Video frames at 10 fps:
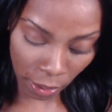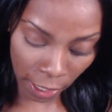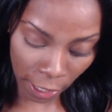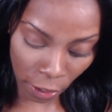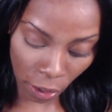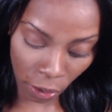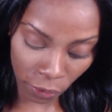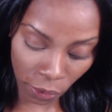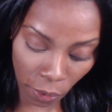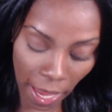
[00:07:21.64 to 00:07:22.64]
I
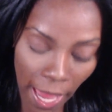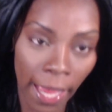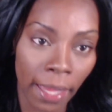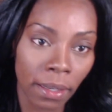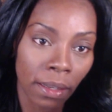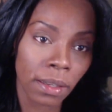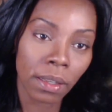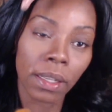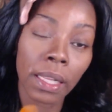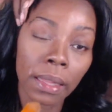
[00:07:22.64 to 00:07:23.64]
also add
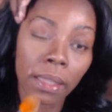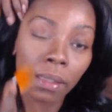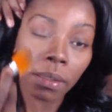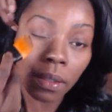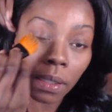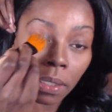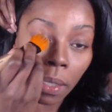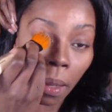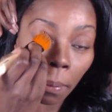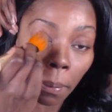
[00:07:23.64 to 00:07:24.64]
a little to the
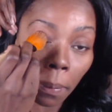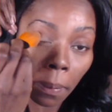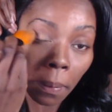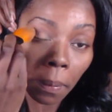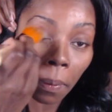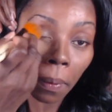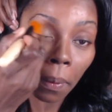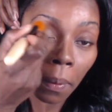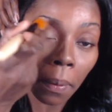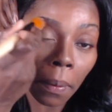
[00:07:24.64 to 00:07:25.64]
top,
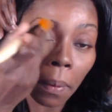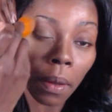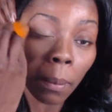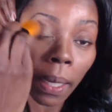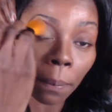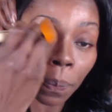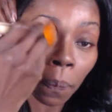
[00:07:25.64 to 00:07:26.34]
like